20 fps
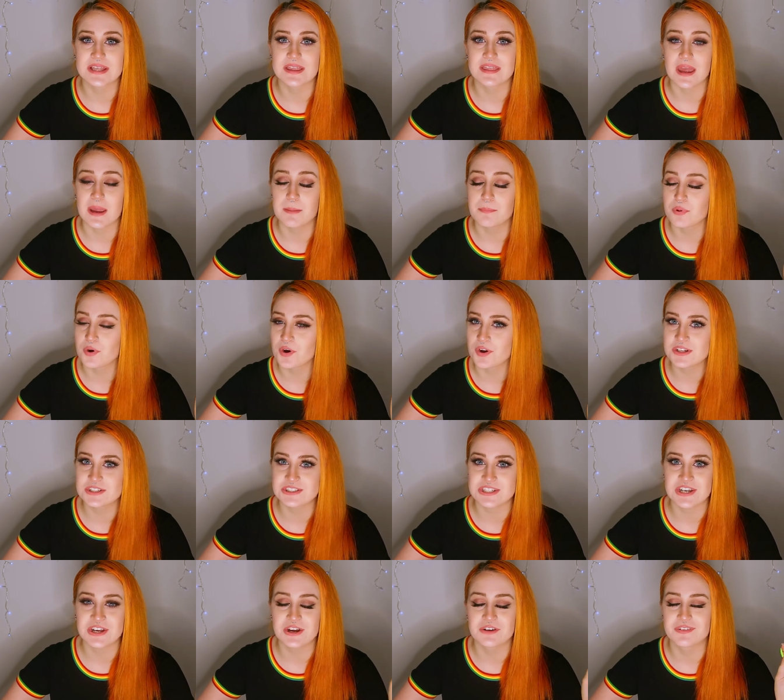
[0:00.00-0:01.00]
a
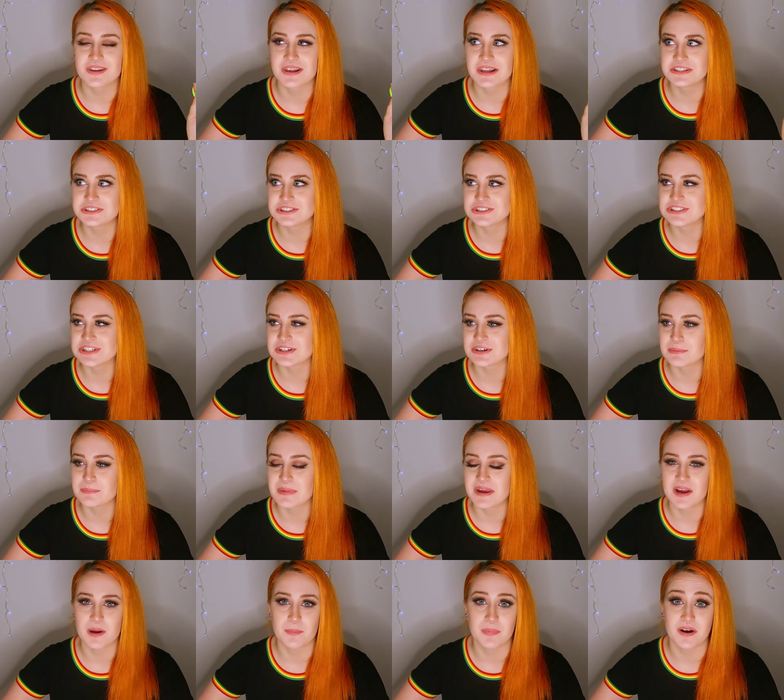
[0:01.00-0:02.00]
protege of legendary
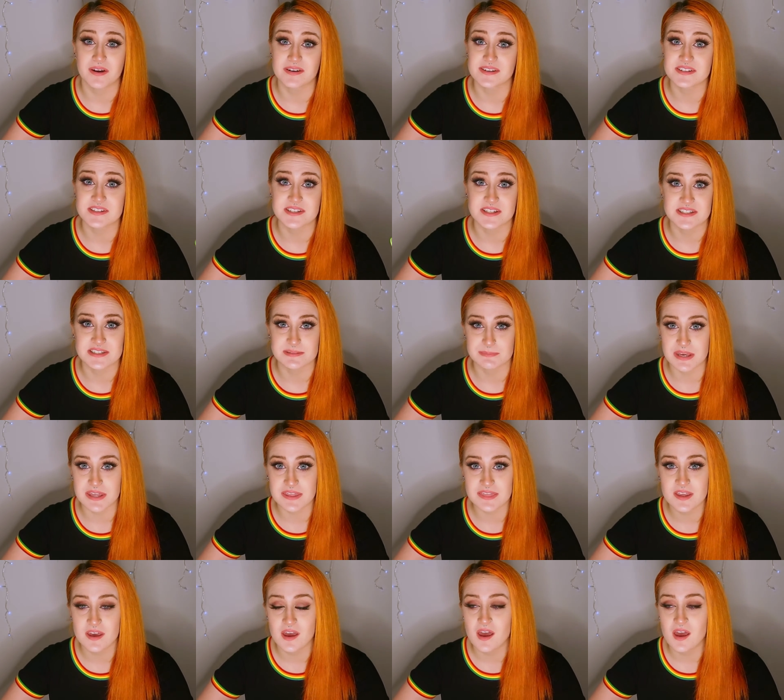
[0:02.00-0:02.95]
makeup artist Dick Smith,